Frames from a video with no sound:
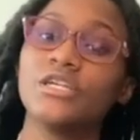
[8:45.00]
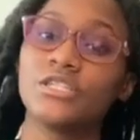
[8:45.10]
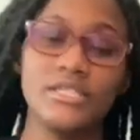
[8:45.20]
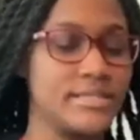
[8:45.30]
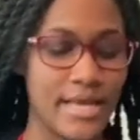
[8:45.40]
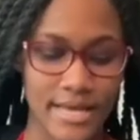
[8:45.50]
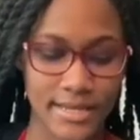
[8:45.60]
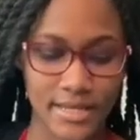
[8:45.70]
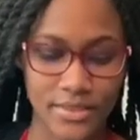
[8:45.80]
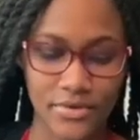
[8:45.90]
she
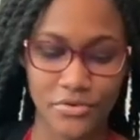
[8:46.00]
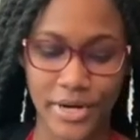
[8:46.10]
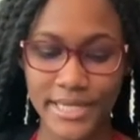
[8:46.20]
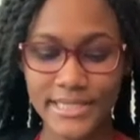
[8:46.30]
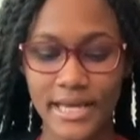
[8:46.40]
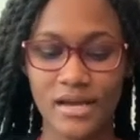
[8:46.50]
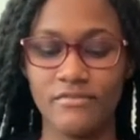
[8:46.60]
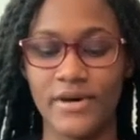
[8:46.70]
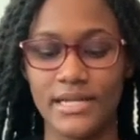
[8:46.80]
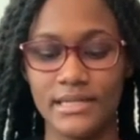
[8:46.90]
said, the rioting and
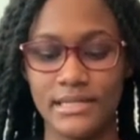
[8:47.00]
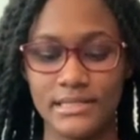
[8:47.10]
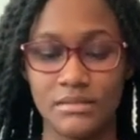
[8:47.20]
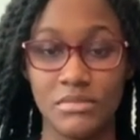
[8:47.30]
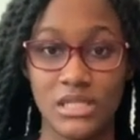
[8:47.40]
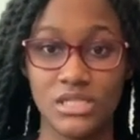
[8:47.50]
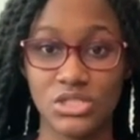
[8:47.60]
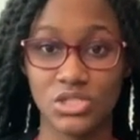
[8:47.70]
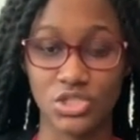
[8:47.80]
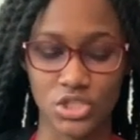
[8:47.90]
vandalism needs
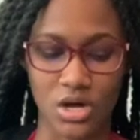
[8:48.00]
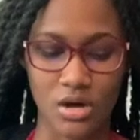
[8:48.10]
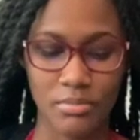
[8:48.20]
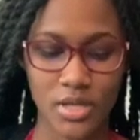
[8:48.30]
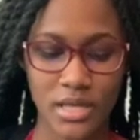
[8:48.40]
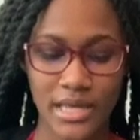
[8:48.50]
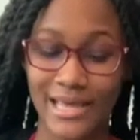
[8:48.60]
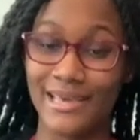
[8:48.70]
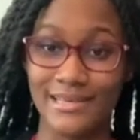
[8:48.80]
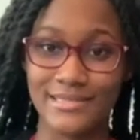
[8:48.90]
to stop
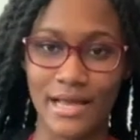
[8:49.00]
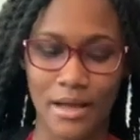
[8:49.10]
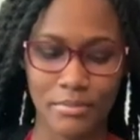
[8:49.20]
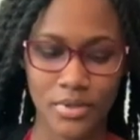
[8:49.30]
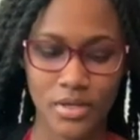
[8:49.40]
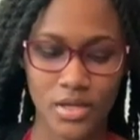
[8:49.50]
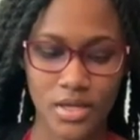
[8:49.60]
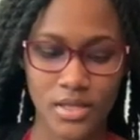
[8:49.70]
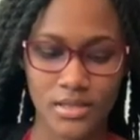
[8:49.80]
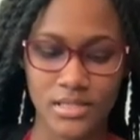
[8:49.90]
ASAP.
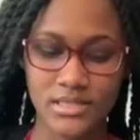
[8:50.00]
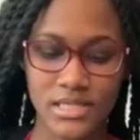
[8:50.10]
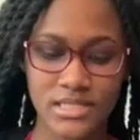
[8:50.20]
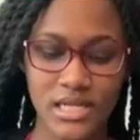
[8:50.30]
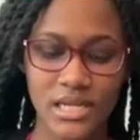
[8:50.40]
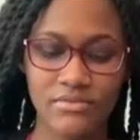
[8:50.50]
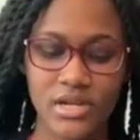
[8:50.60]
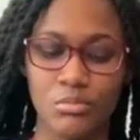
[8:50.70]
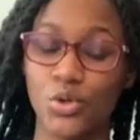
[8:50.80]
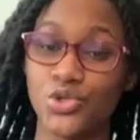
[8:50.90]
This isn't even
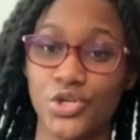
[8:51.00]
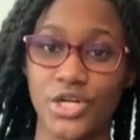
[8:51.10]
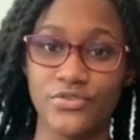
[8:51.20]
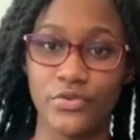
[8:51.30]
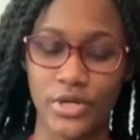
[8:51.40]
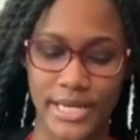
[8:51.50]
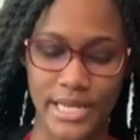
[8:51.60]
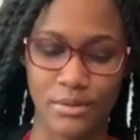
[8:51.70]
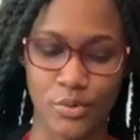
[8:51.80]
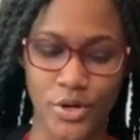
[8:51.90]
about George Floyd
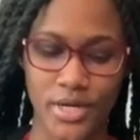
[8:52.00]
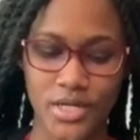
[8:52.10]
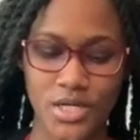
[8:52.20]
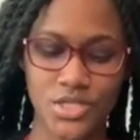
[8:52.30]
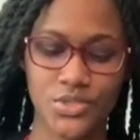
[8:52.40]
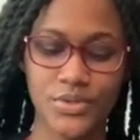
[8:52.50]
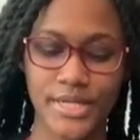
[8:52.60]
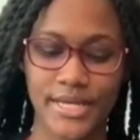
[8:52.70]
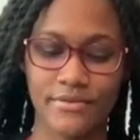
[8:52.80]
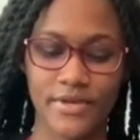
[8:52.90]
anymore. Soon
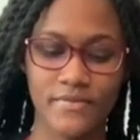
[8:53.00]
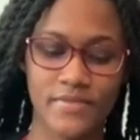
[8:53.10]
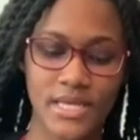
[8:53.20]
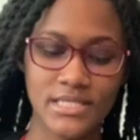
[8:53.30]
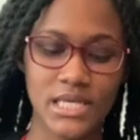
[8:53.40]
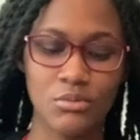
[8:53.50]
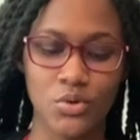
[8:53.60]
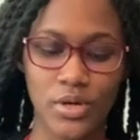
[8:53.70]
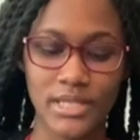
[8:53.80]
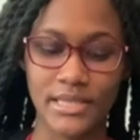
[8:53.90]
enough, if things keep
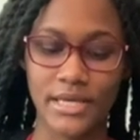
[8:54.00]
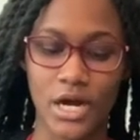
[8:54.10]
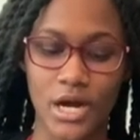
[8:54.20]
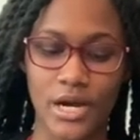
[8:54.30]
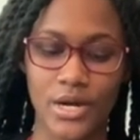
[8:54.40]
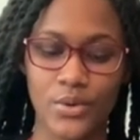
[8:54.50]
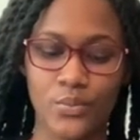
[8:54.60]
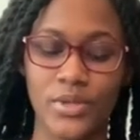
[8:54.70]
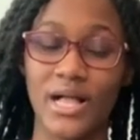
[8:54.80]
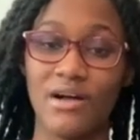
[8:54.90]
going like they are,
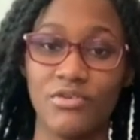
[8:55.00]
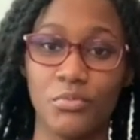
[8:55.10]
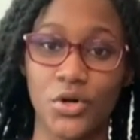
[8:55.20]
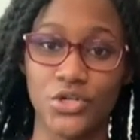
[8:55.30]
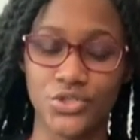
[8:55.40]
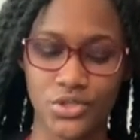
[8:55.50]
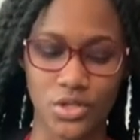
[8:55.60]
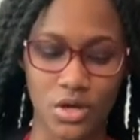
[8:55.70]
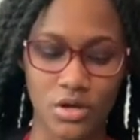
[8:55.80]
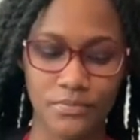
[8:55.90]
we'll have a martial law.